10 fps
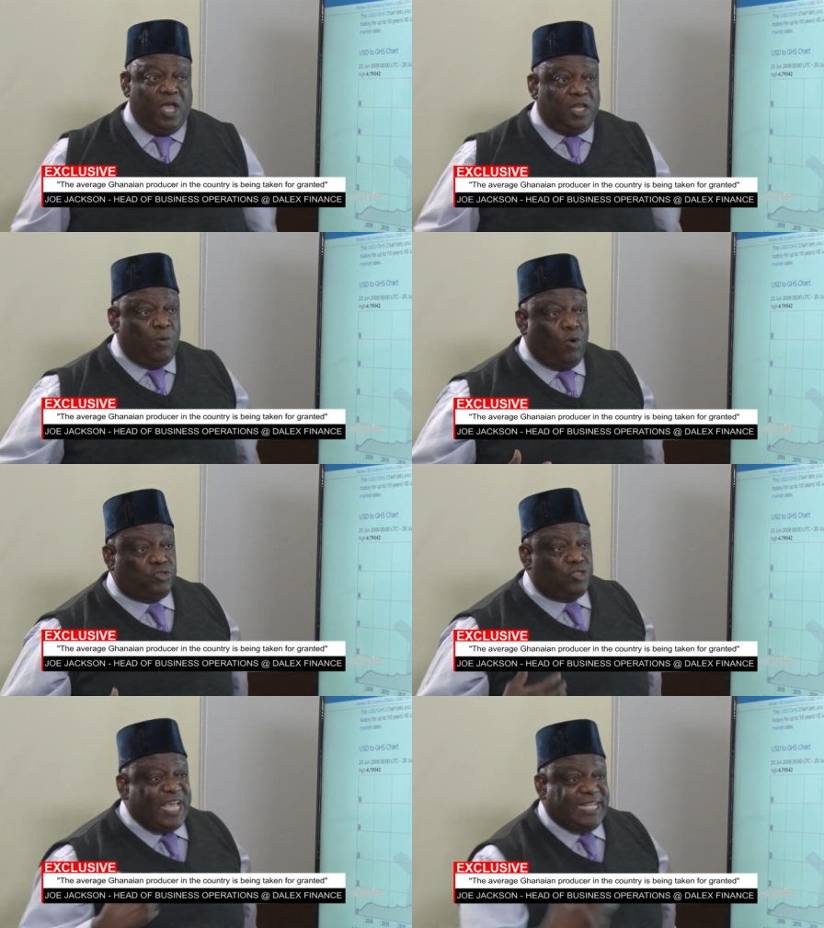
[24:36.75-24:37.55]
They want
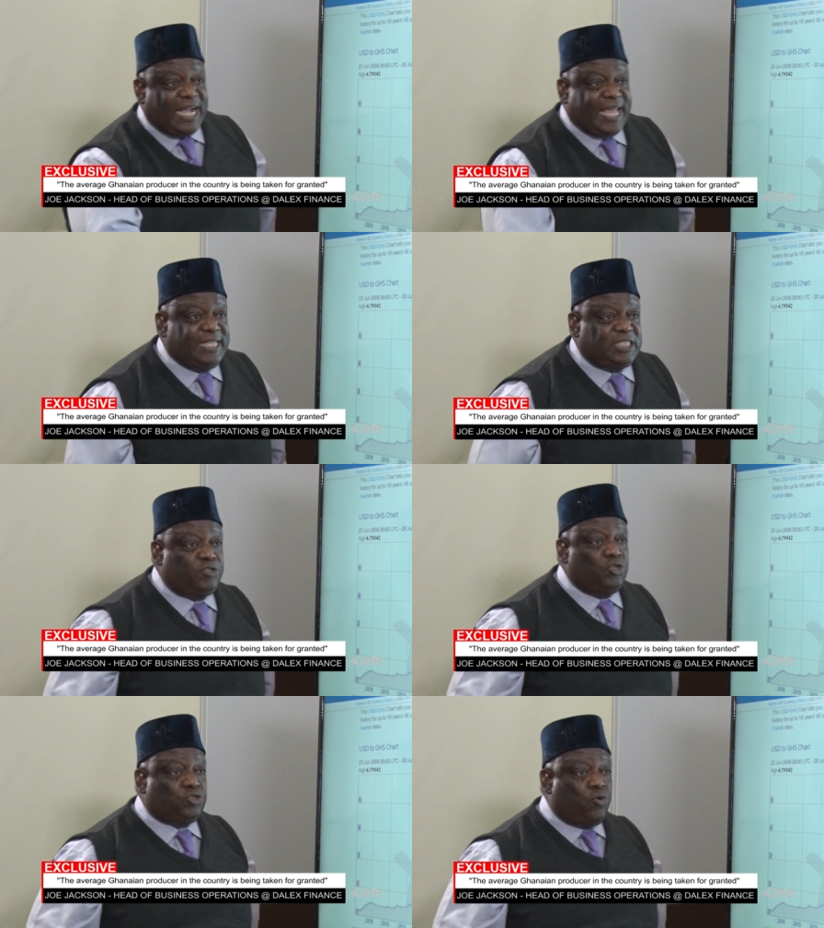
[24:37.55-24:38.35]
to take their
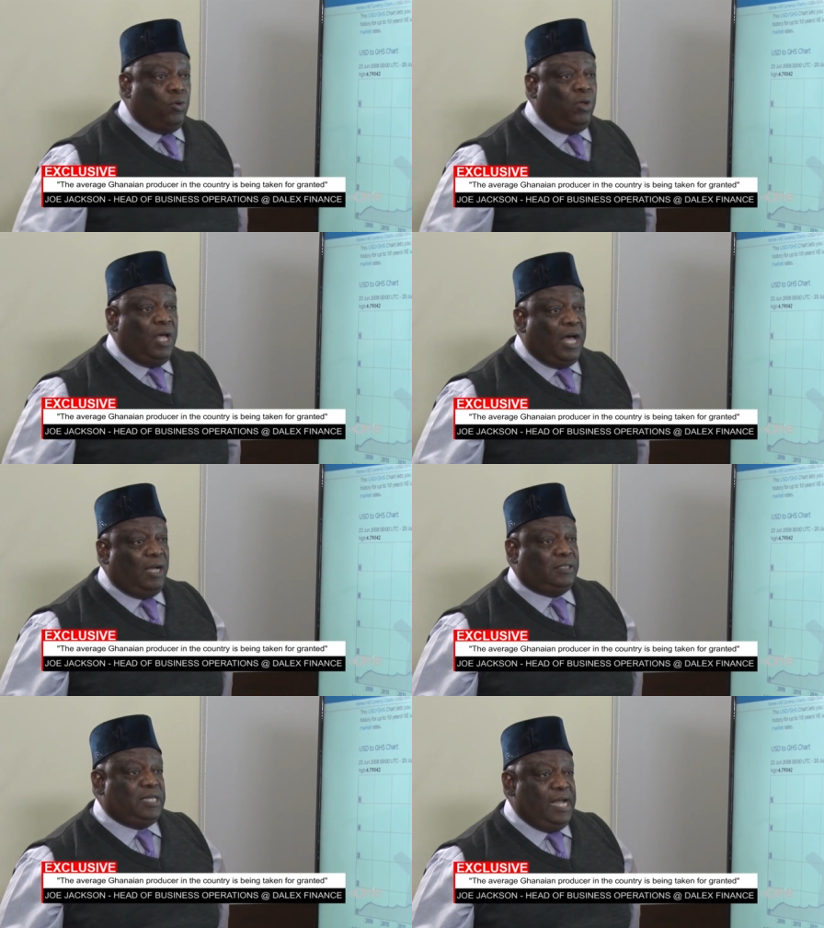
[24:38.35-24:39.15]
kids to school
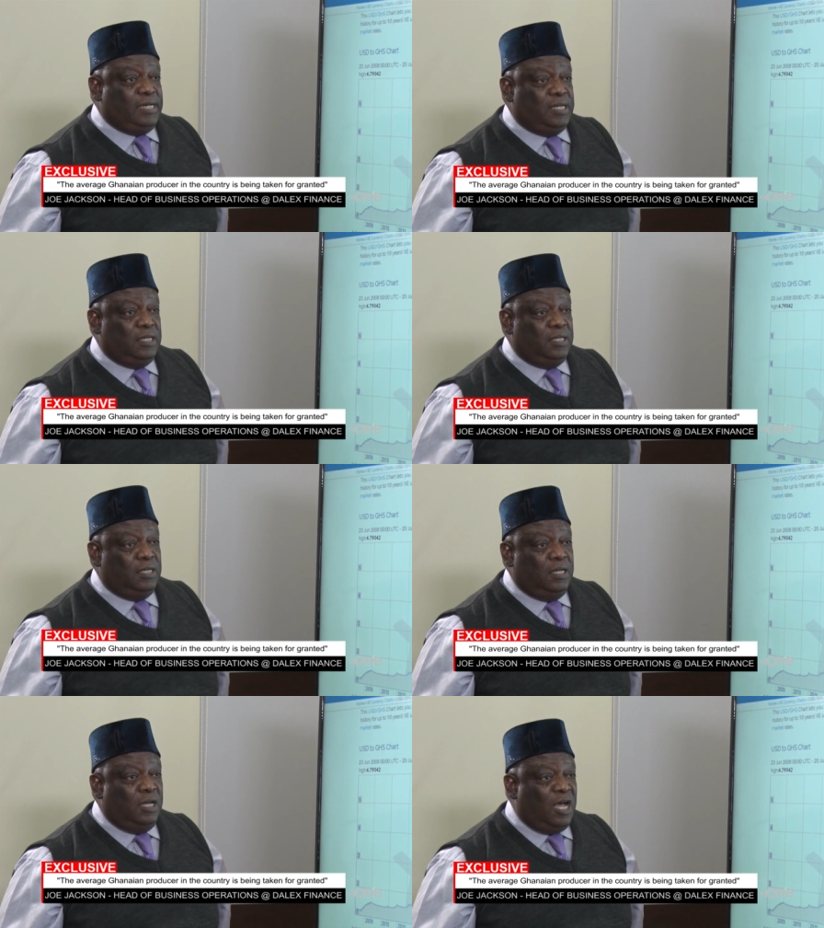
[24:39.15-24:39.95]
outside.
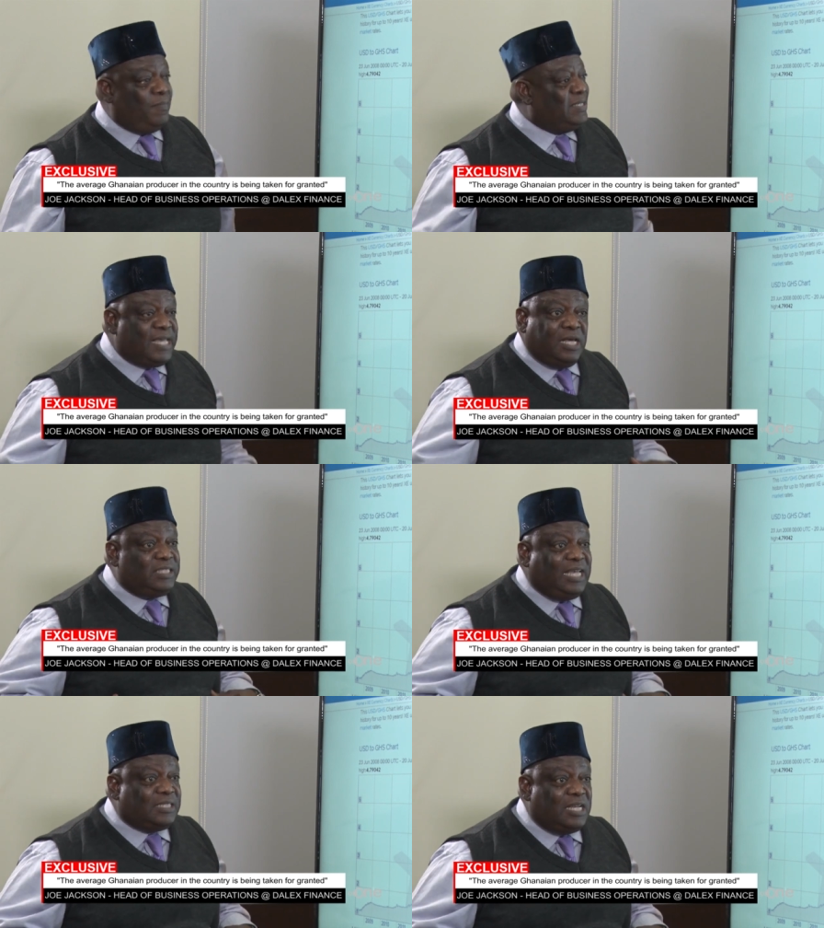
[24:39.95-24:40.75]
I'm as
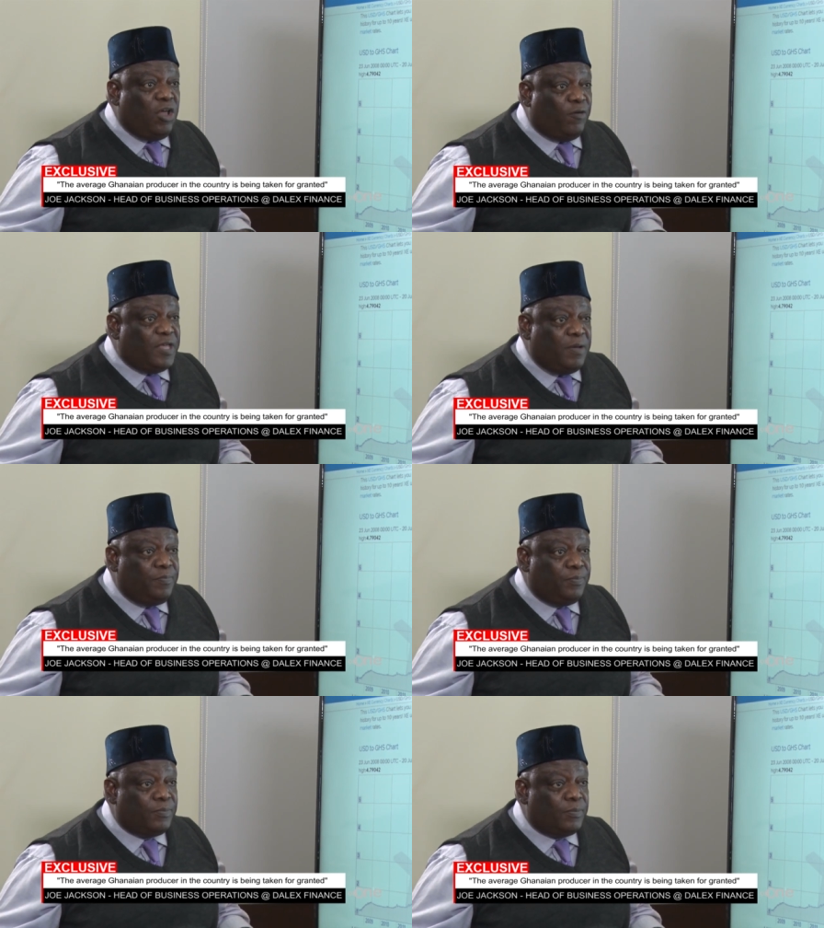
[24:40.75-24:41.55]
guilty as any of
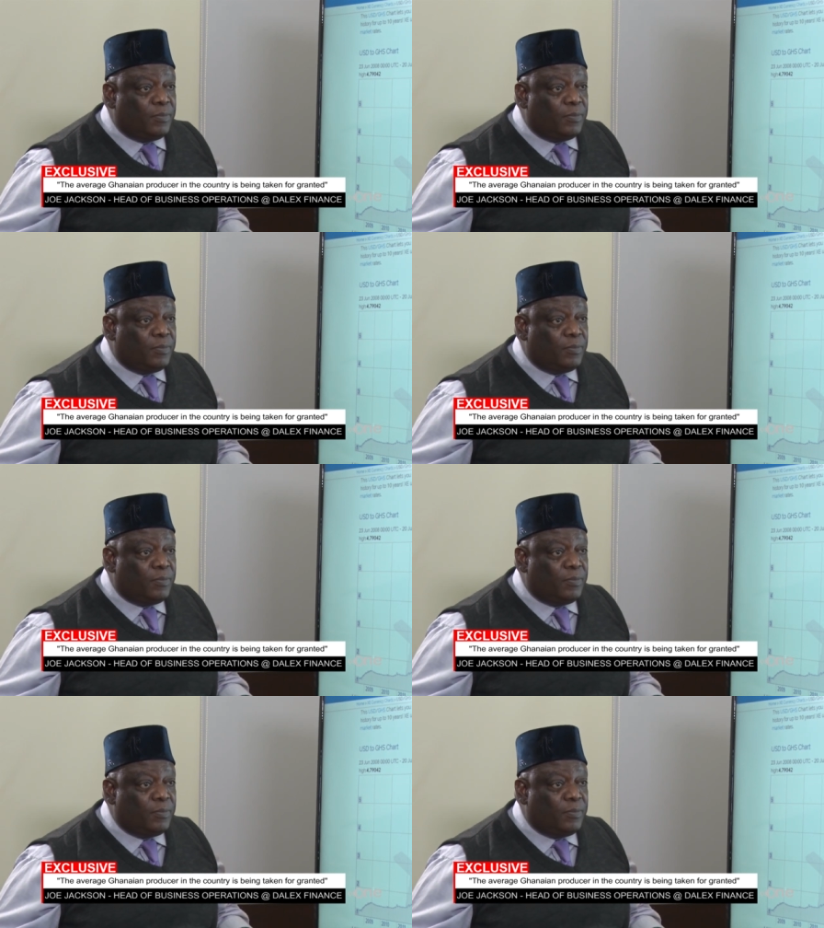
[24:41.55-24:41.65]
them.